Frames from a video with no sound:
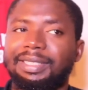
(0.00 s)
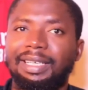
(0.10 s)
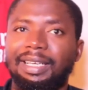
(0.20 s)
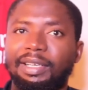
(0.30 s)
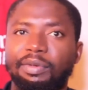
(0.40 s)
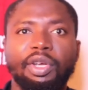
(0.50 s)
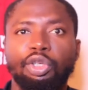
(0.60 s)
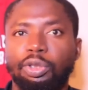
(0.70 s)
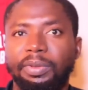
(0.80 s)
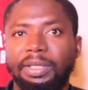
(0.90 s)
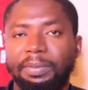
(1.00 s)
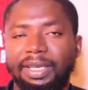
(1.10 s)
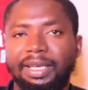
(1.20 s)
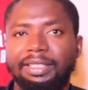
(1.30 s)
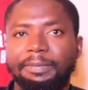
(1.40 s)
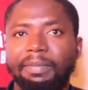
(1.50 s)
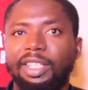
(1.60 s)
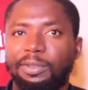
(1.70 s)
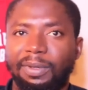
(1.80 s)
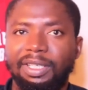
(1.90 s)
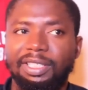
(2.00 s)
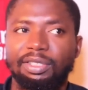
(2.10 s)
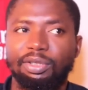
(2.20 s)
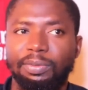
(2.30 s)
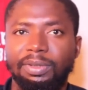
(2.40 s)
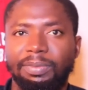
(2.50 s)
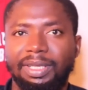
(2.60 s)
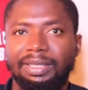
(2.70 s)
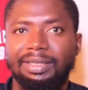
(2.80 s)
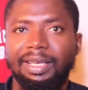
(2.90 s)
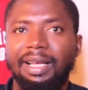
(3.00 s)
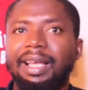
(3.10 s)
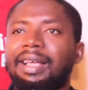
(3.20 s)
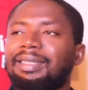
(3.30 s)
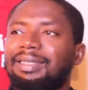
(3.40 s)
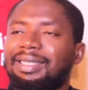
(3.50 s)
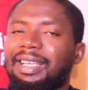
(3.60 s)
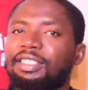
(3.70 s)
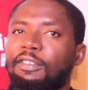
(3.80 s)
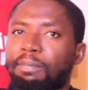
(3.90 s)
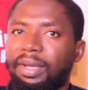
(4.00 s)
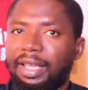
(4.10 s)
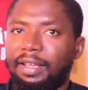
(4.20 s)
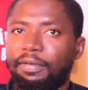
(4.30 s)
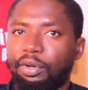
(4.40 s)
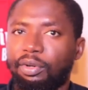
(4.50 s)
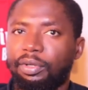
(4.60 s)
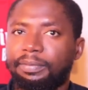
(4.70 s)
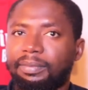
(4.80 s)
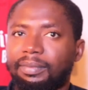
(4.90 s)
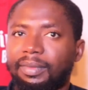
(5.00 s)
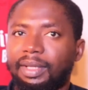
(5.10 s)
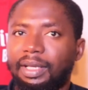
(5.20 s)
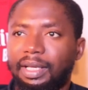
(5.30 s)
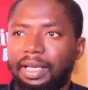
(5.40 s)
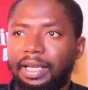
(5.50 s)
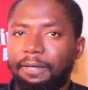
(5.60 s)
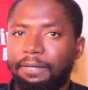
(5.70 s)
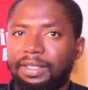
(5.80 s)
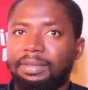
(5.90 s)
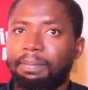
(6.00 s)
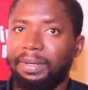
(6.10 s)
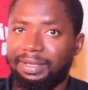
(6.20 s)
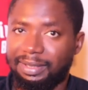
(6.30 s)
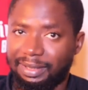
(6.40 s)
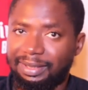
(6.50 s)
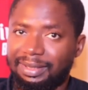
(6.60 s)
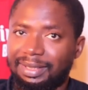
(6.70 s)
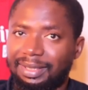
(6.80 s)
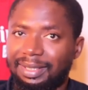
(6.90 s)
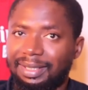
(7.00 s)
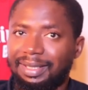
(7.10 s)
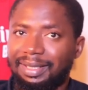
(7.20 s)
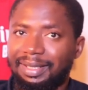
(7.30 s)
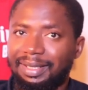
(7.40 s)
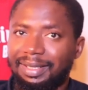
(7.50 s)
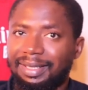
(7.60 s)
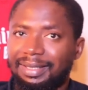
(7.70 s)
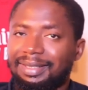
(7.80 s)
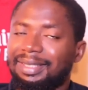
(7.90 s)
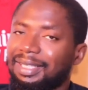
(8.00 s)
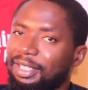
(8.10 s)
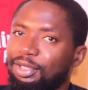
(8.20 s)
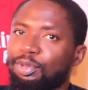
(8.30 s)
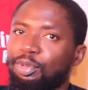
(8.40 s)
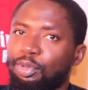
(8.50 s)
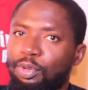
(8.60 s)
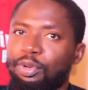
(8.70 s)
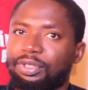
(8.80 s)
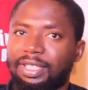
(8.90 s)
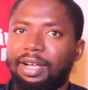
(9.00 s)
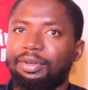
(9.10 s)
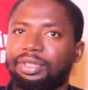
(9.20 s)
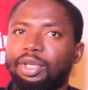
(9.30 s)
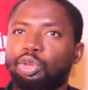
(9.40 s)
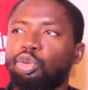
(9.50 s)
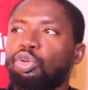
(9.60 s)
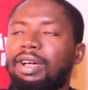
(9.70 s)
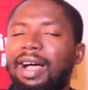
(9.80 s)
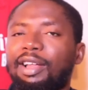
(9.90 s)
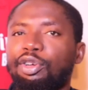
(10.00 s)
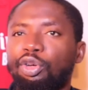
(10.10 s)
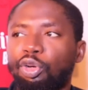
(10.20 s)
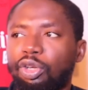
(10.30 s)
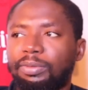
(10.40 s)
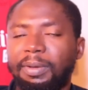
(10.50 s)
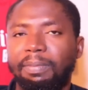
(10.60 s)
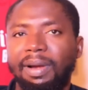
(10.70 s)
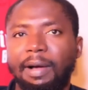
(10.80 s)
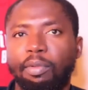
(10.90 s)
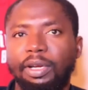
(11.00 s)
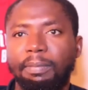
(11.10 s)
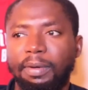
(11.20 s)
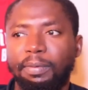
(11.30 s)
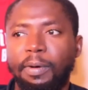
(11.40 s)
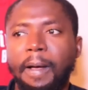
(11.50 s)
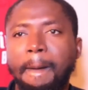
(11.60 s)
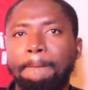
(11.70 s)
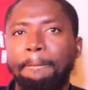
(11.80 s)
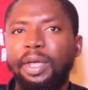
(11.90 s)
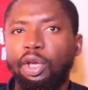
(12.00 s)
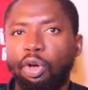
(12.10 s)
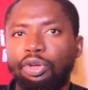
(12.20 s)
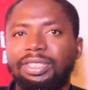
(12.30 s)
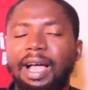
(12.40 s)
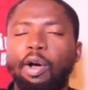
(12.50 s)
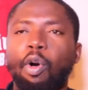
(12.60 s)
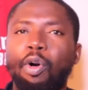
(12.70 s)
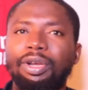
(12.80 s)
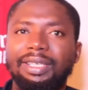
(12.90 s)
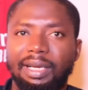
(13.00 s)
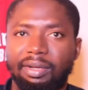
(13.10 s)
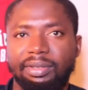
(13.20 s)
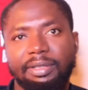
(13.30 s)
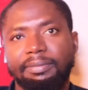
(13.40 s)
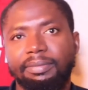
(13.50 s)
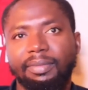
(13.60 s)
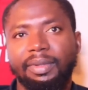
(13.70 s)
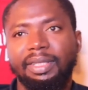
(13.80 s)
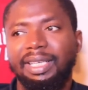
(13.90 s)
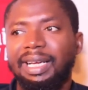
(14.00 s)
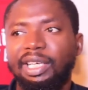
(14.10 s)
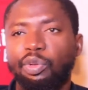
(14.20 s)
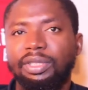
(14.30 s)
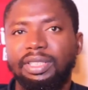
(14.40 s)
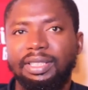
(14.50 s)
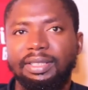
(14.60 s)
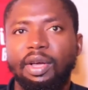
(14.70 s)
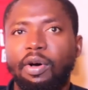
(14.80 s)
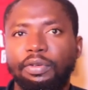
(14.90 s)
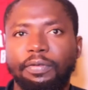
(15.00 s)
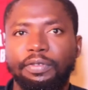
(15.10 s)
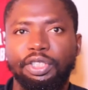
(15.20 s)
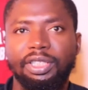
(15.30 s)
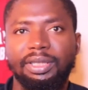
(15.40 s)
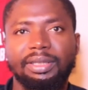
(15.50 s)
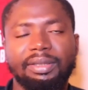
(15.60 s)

league used to be the biggest, the Spanish league used to be the biggest. These kinds of behavior, if this persists, things could go south. You cannot be blackballing people because they are calling out the inadequacies of the officiating.